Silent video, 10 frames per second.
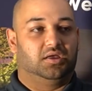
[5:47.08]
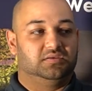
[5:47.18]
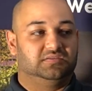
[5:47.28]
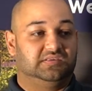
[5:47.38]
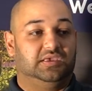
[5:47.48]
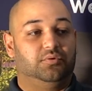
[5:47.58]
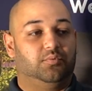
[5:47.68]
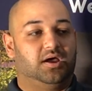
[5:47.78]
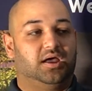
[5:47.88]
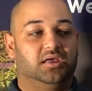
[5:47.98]
see
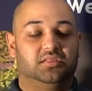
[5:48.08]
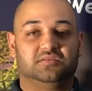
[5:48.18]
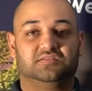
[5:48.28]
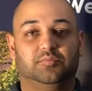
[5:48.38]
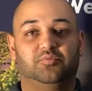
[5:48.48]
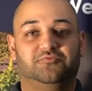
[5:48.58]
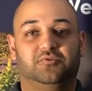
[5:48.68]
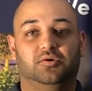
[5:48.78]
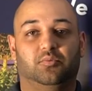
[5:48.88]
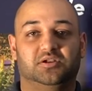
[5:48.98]
where the
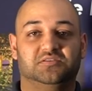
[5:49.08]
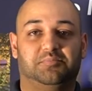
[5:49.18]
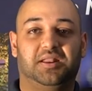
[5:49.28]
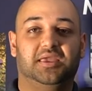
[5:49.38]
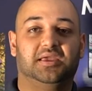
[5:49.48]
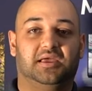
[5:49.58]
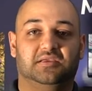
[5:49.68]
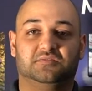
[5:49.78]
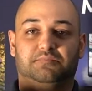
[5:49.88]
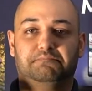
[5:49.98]
subwoofer, when it's playing at
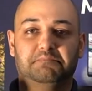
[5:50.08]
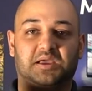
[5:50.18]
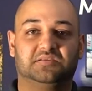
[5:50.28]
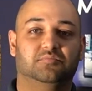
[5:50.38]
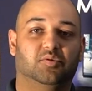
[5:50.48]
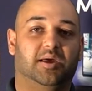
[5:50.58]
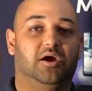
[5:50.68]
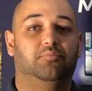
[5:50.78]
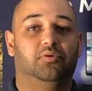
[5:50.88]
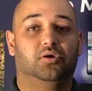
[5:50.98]
its maximum
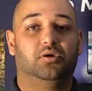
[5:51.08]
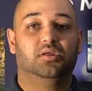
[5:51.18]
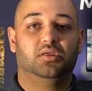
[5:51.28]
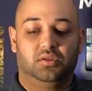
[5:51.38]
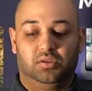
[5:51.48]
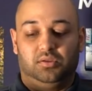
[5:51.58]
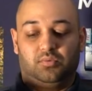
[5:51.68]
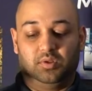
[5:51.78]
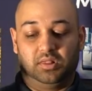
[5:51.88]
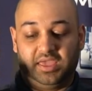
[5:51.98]
output,
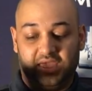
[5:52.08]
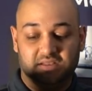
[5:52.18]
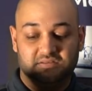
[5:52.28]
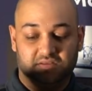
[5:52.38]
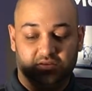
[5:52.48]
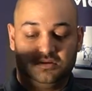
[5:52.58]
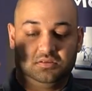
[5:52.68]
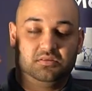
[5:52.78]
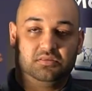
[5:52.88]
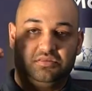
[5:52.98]
will hit
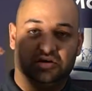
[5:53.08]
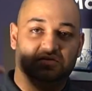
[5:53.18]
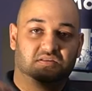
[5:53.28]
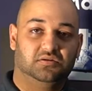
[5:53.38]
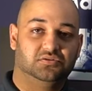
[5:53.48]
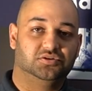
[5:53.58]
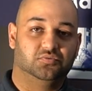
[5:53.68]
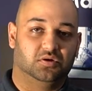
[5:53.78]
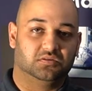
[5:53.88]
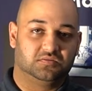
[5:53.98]
1300
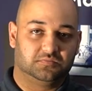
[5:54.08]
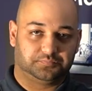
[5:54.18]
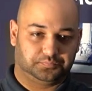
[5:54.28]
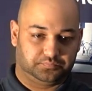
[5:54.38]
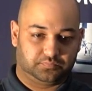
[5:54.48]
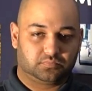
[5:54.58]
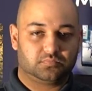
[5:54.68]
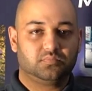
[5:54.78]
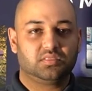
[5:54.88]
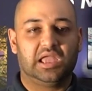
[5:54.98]
watts.
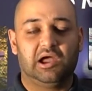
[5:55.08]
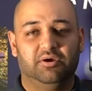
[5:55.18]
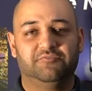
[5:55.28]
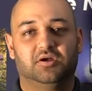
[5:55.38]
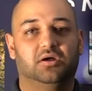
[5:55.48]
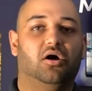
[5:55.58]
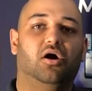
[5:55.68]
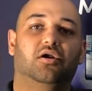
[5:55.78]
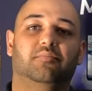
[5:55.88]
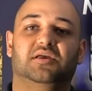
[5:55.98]
However,
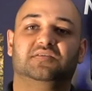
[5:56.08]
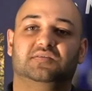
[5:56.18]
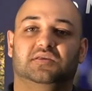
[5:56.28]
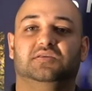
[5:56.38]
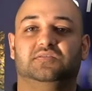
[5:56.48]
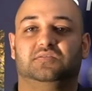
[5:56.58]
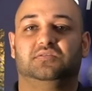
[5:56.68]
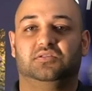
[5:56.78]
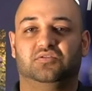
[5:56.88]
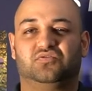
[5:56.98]
RMS is
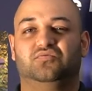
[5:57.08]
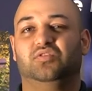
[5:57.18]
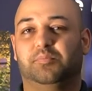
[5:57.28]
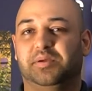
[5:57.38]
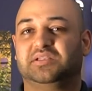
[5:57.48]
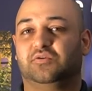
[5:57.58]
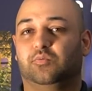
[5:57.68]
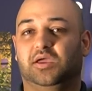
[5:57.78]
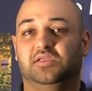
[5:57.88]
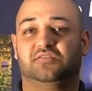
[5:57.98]
the better
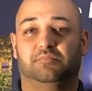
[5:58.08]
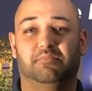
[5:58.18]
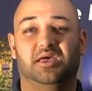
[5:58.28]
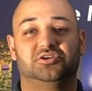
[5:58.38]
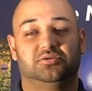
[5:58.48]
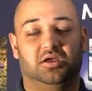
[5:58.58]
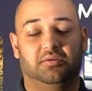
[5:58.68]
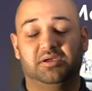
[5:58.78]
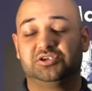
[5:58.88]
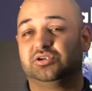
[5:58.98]
way to
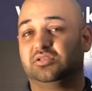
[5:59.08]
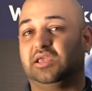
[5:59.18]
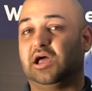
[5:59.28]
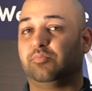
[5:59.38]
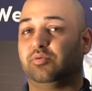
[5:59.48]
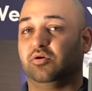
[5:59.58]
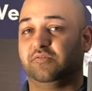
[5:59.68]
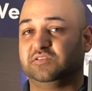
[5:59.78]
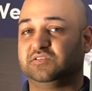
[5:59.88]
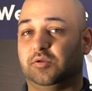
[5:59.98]
measure the output
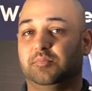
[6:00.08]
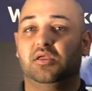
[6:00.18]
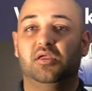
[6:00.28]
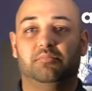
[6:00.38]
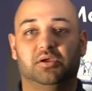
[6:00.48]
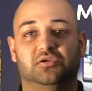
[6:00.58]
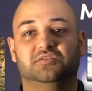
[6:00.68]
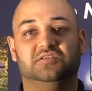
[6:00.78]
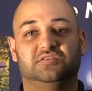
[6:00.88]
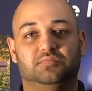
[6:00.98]
of a sub,
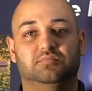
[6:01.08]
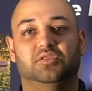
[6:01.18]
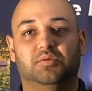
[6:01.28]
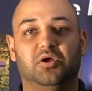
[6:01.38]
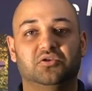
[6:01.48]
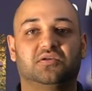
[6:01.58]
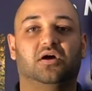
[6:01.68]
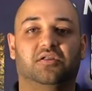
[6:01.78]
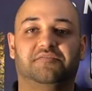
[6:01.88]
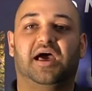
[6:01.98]
because it's the most
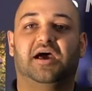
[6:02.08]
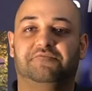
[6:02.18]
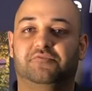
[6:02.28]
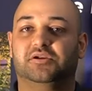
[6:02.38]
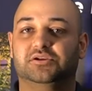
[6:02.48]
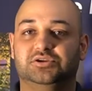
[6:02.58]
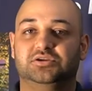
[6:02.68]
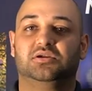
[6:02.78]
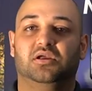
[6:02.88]
kind of average